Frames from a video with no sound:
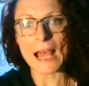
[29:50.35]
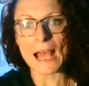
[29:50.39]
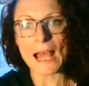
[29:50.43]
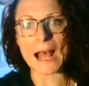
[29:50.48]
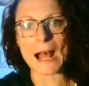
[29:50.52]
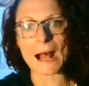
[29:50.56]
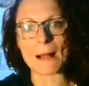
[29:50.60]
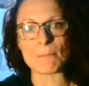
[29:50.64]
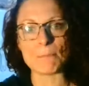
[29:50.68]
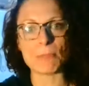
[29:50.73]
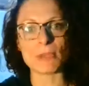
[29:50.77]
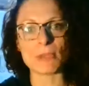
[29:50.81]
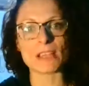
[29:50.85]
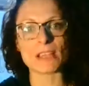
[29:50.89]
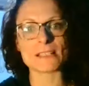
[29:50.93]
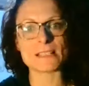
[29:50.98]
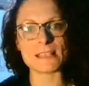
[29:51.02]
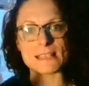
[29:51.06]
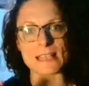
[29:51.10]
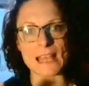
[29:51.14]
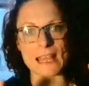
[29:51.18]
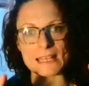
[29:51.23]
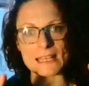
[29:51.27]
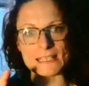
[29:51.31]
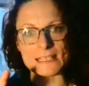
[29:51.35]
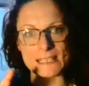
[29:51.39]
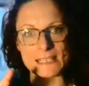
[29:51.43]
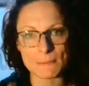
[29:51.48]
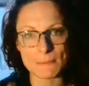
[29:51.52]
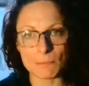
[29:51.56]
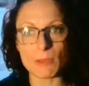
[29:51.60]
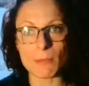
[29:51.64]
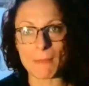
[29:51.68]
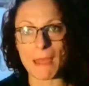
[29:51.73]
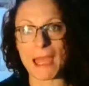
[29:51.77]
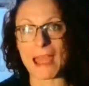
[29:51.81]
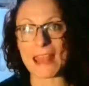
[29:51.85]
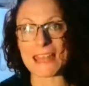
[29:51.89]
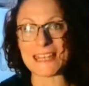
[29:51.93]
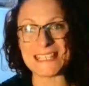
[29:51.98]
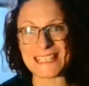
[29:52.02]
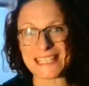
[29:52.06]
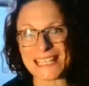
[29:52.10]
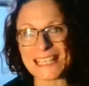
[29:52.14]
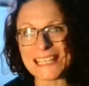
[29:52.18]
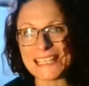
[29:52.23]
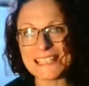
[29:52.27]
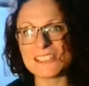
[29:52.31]
Um, because a, a diplomat
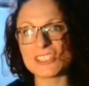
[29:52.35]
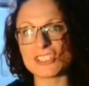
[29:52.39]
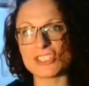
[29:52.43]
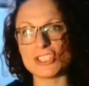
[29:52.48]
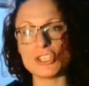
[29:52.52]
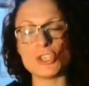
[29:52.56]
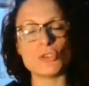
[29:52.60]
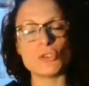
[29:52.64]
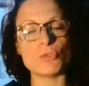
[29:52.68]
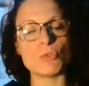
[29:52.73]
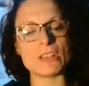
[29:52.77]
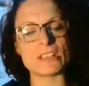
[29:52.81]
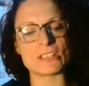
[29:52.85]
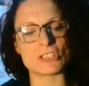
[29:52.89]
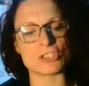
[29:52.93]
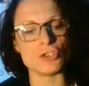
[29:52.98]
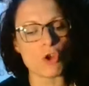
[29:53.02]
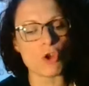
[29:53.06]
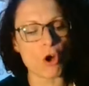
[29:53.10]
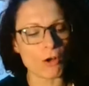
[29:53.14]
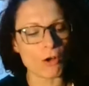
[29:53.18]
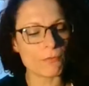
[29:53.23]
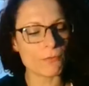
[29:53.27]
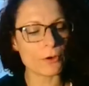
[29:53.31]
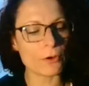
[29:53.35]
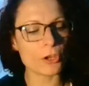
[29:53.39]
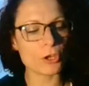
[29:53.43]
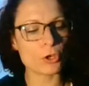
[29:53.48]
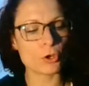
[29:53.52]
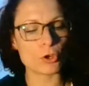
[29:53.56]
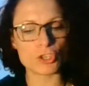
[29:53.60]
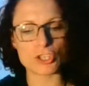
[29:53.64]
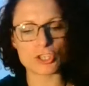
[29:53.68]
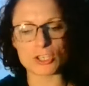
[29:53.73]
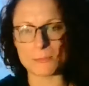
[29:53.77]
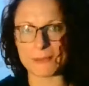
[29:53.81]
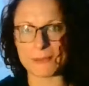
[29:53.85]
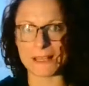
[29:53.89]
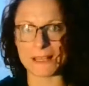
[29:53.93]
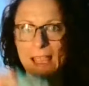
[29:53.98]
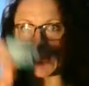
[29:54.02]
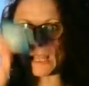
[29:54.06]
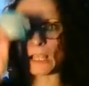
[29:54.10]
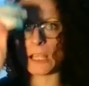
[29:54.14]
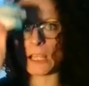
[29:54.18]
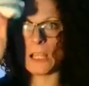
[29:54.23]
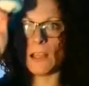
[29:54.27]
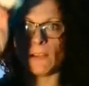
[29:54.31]
needs to, it's not very good to be
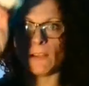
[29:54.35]
like,